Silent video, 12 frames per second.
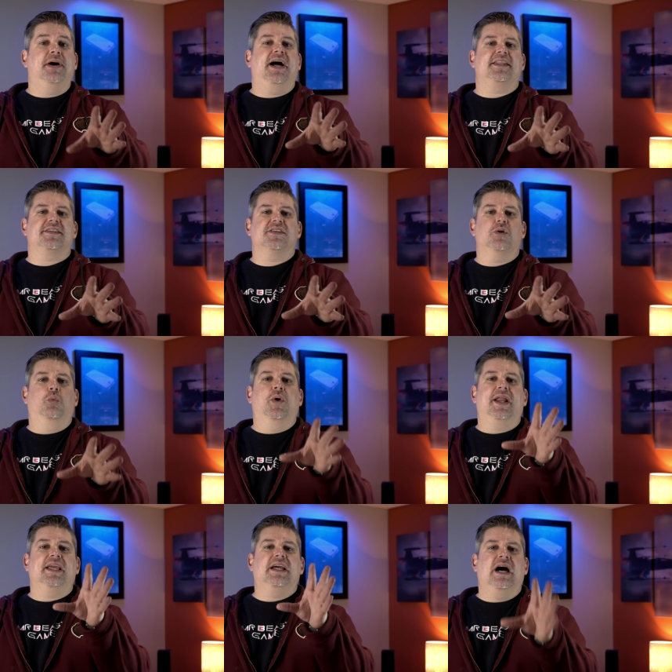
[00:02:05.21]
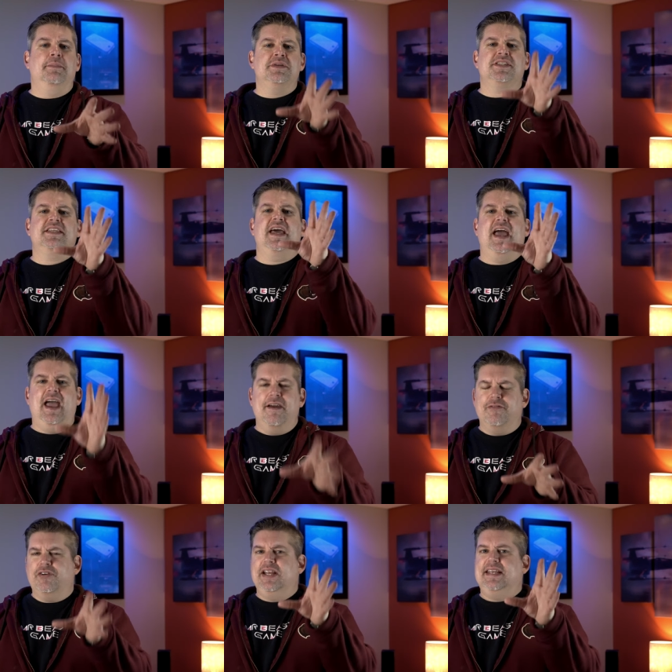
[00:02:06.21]
But when it comes to
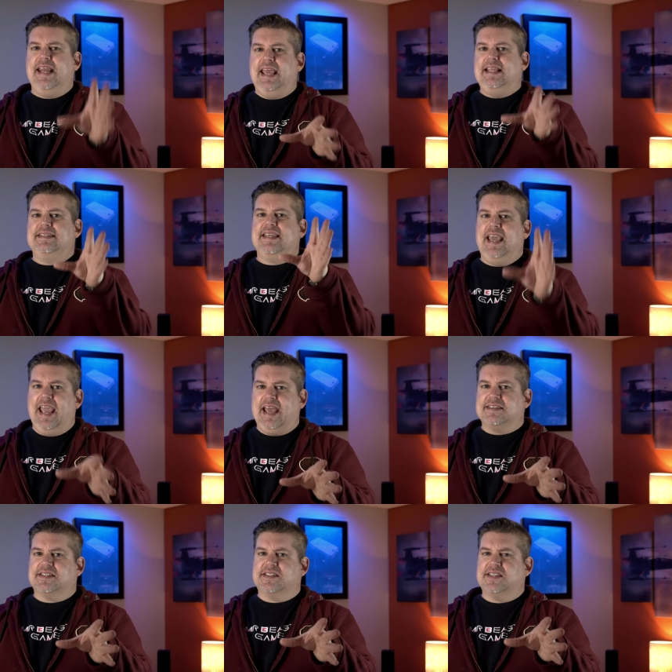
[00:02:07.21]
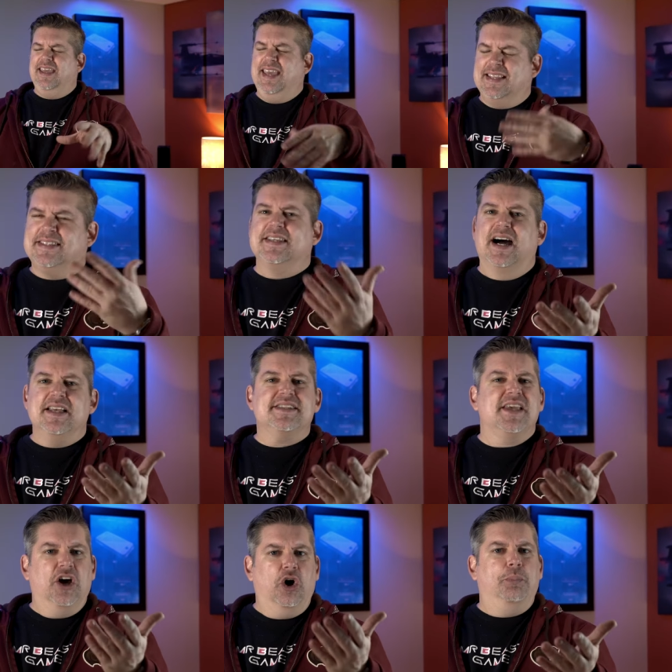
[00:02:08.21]
everyday tasks, it does
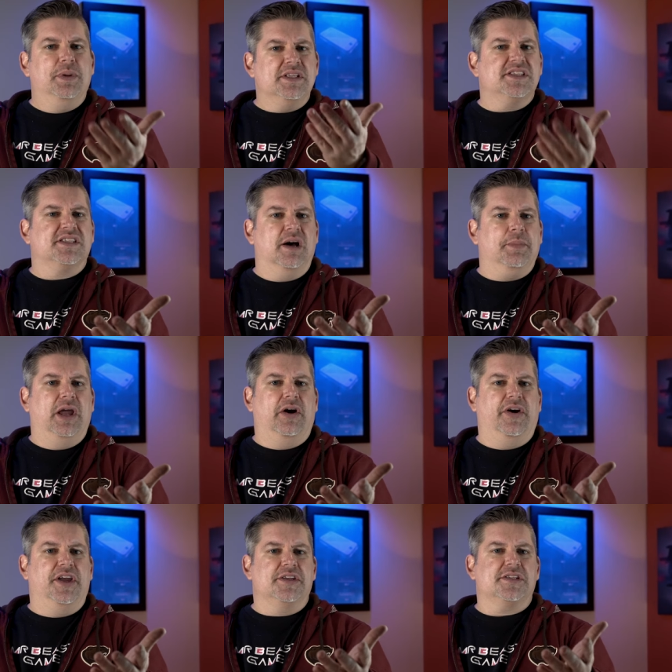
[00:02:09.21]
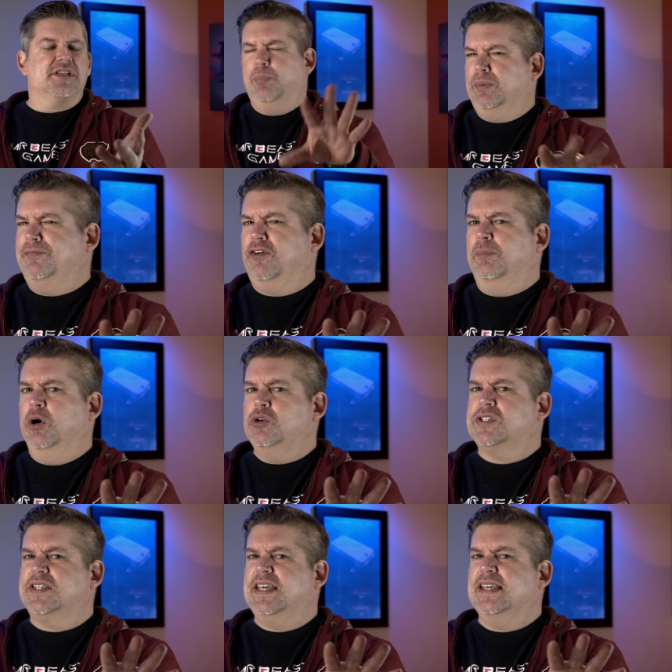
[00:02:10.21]
help in some areas, but for
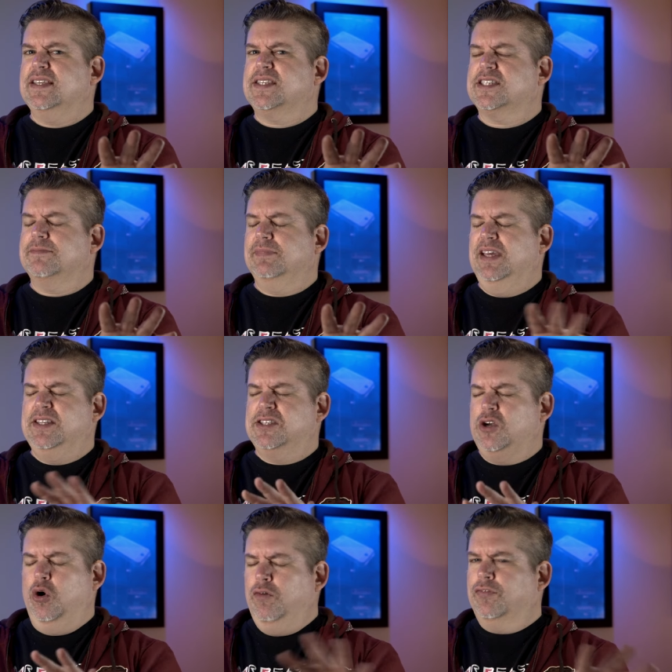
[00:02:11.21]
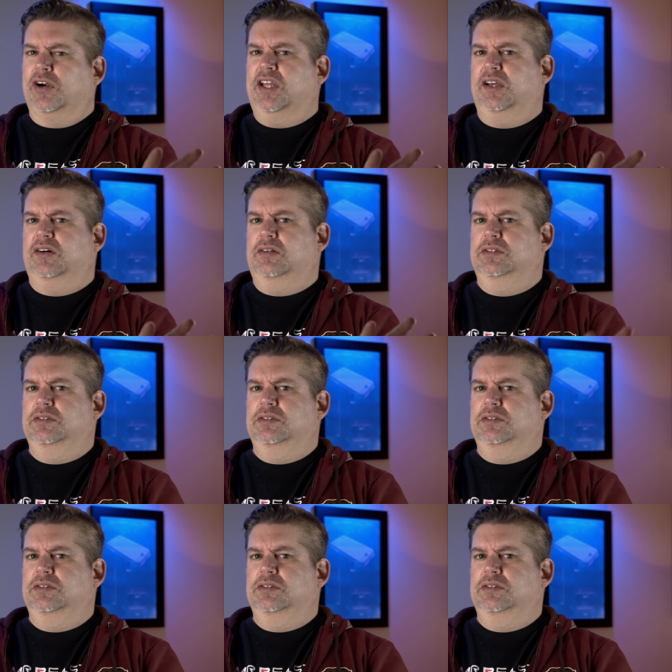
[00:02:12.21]
most things, it's overkill.